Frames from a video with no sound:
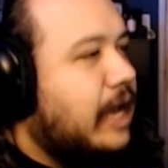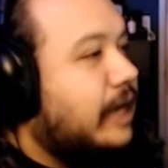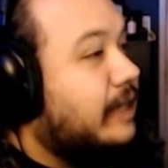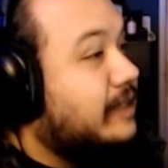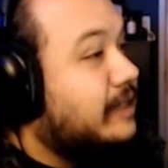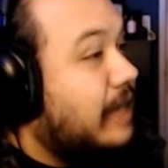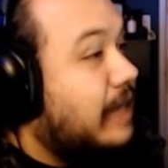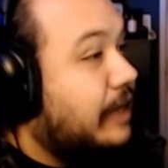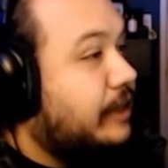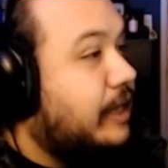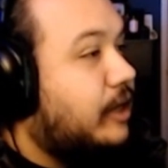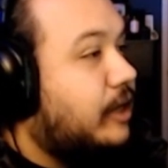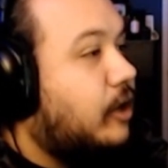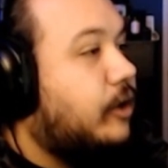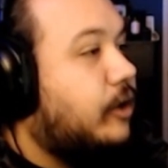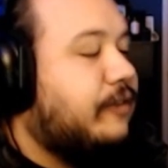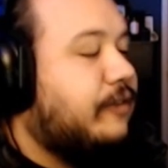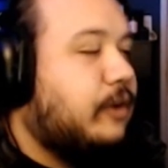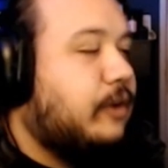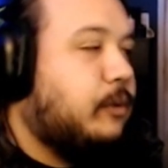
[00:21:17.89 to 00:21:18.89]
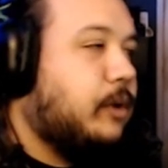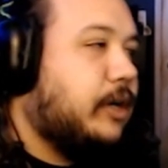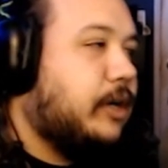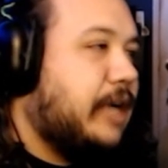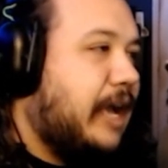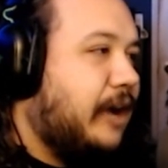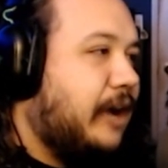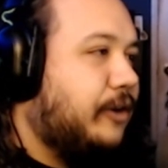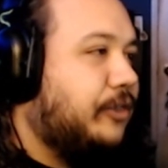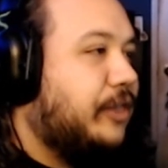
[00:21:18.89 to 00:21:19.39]
cuz i think okay if i work
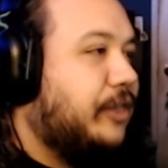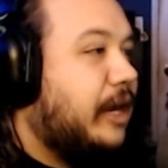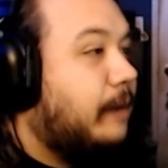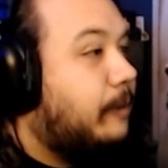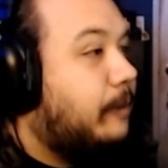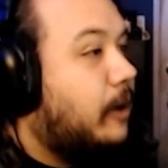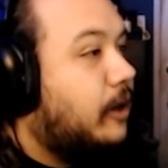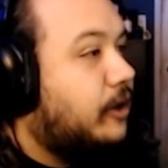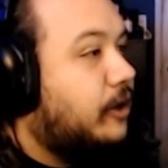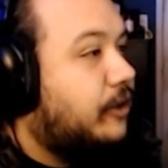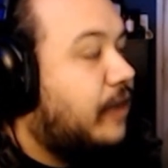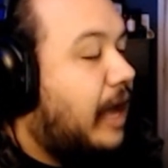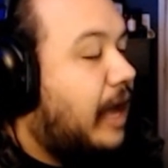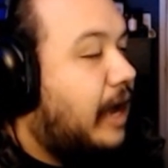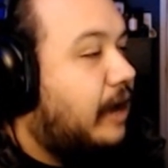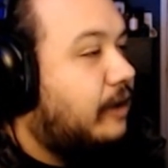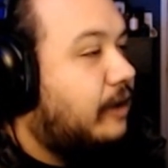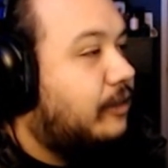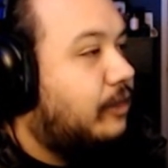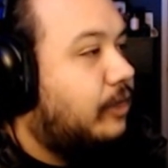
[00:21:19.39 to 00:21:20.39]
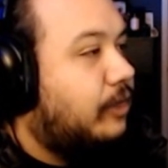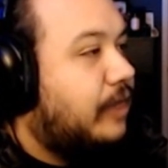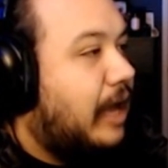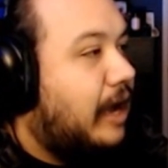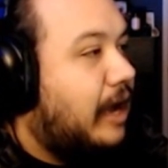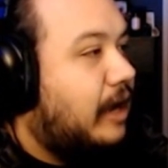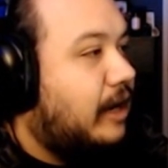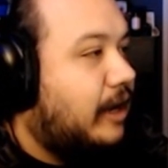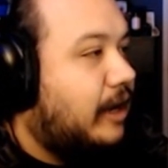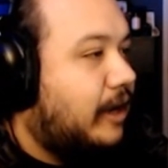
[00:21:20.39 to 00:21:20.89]
out then i'm part of that
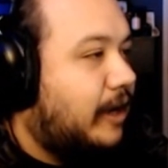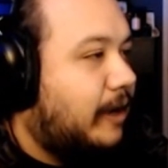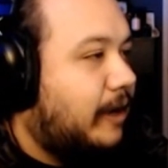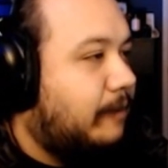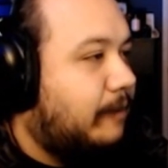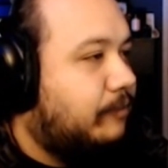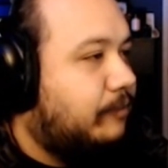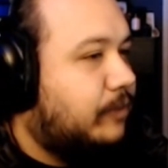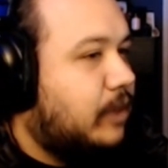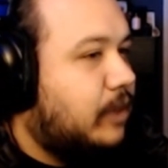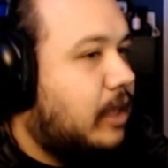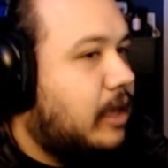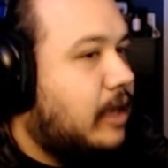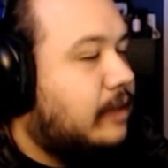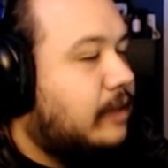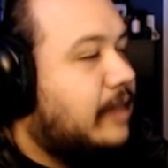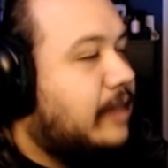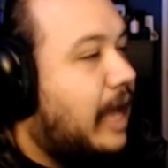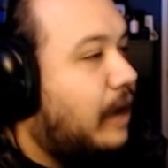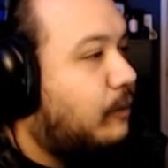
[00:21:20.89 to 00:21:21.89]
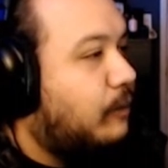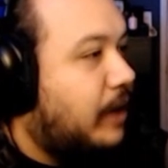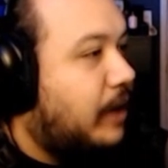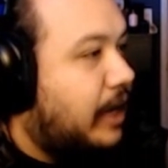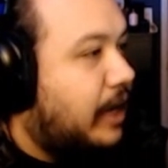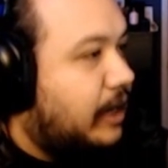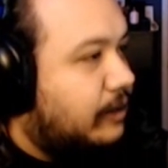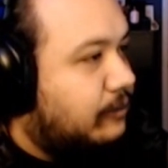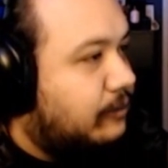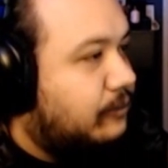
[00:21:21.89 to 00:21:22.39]
that um that That's
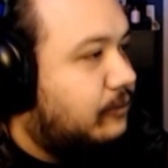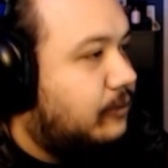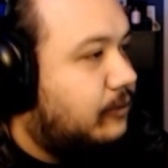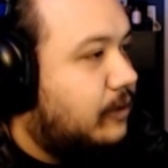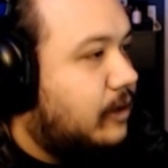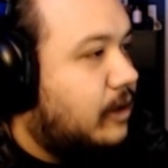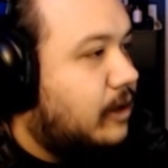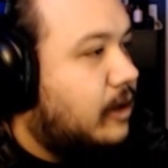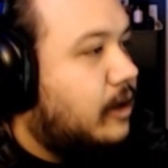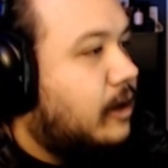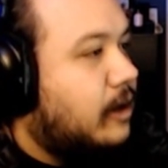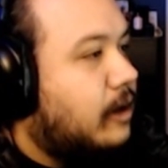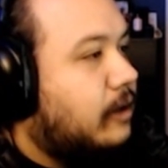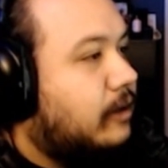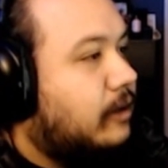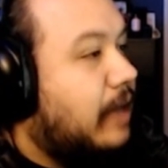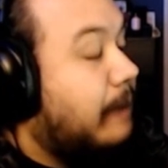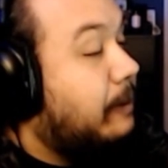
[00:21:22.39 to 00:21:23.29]
wave statistic yeah.